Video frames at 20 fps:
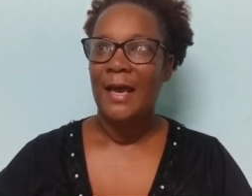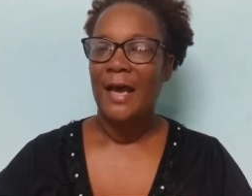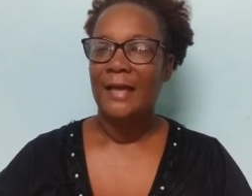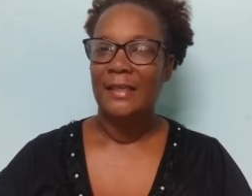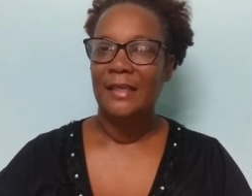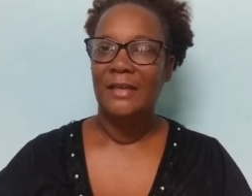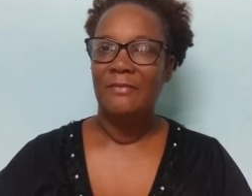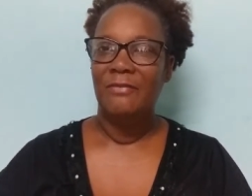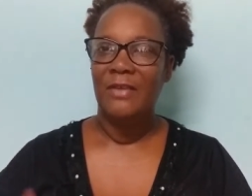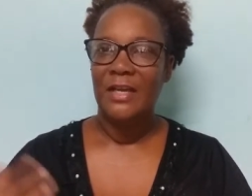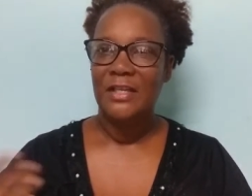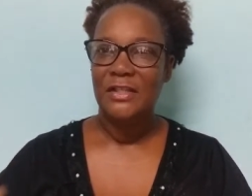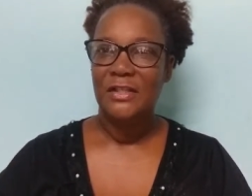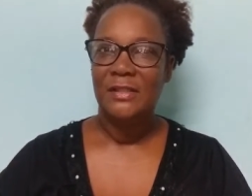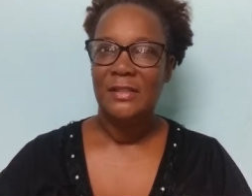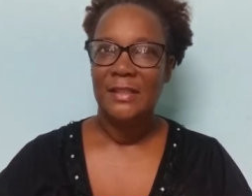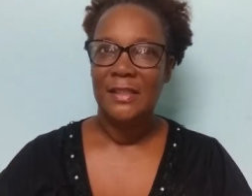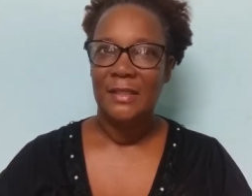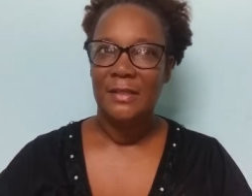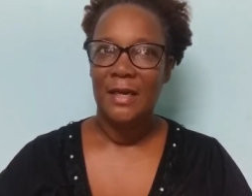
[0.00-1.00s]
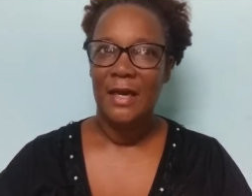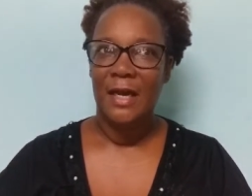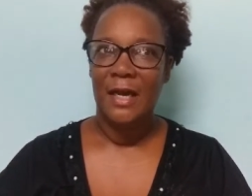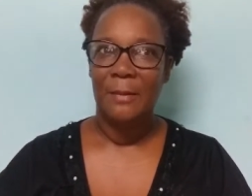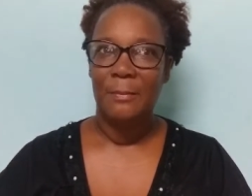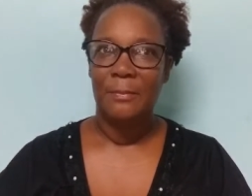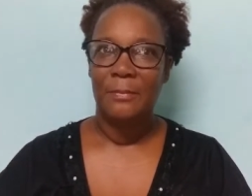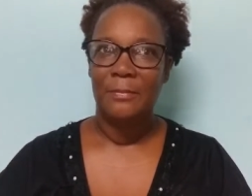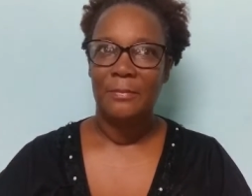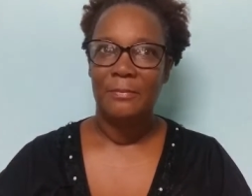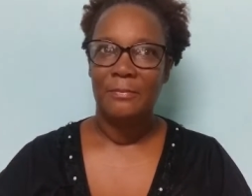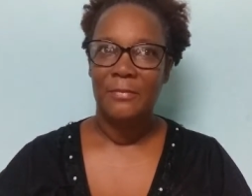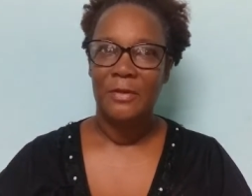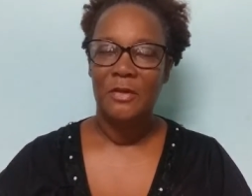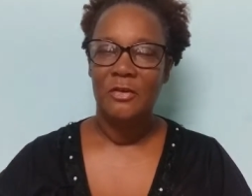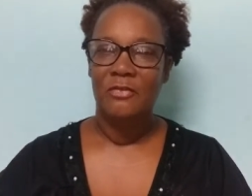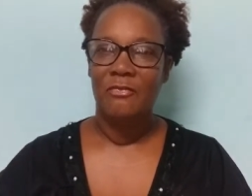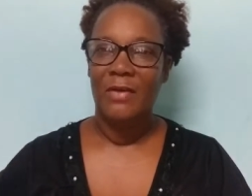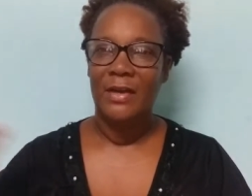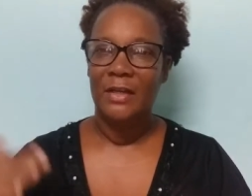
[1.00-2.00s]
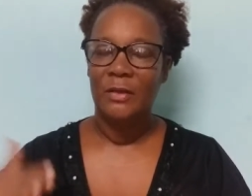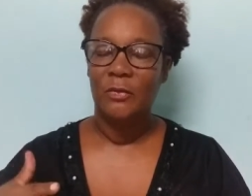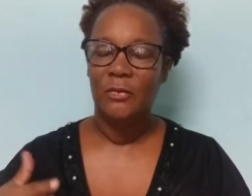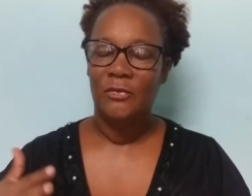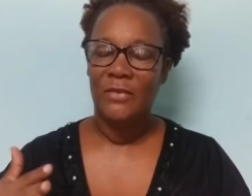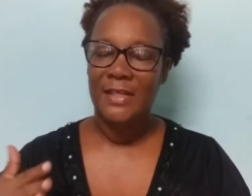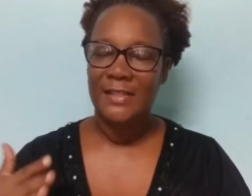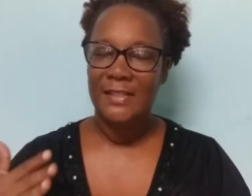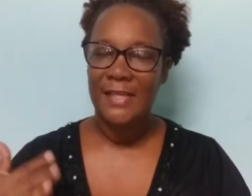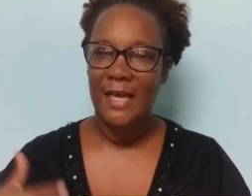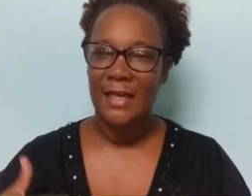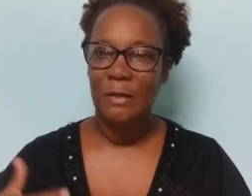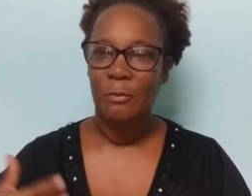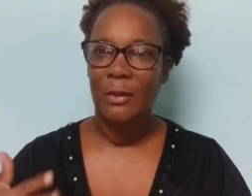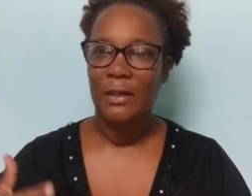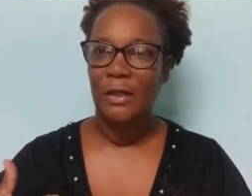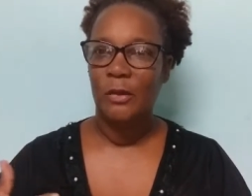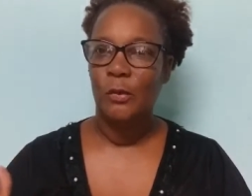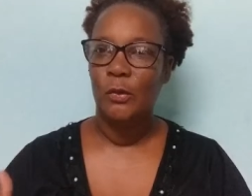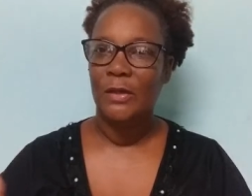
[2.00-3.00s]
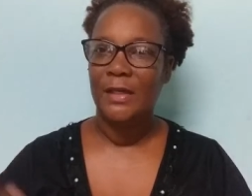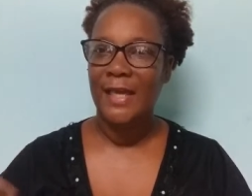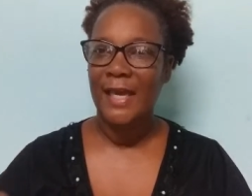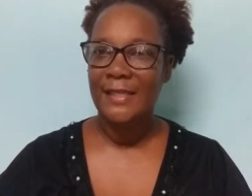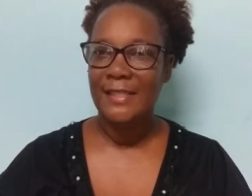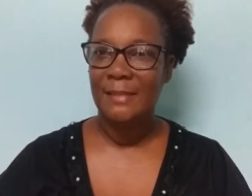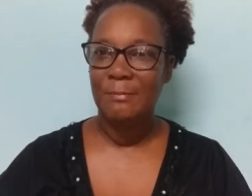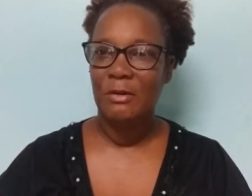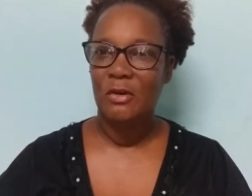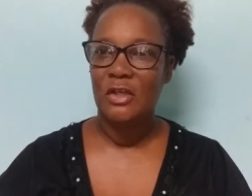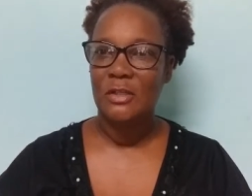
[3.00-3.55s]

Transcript: and then eventually um, he'll find out exactly where they're located,